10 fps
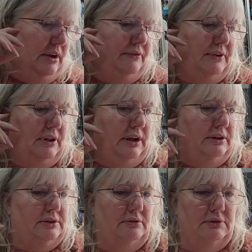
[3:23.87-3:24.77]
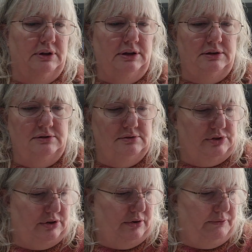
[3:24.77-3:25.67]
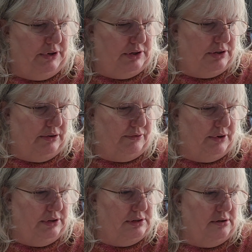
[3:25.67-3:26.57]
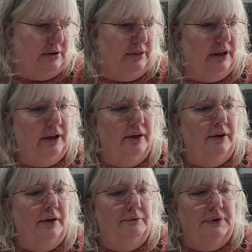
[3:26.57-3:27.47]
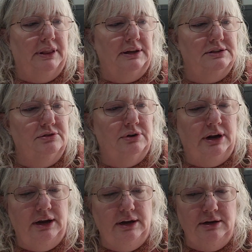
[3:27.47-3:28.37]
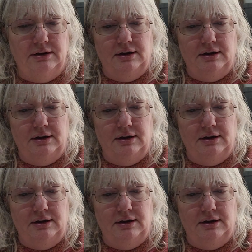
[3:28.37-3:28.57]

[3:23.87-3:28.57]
feel like, to really show much difference on that. But that's okay.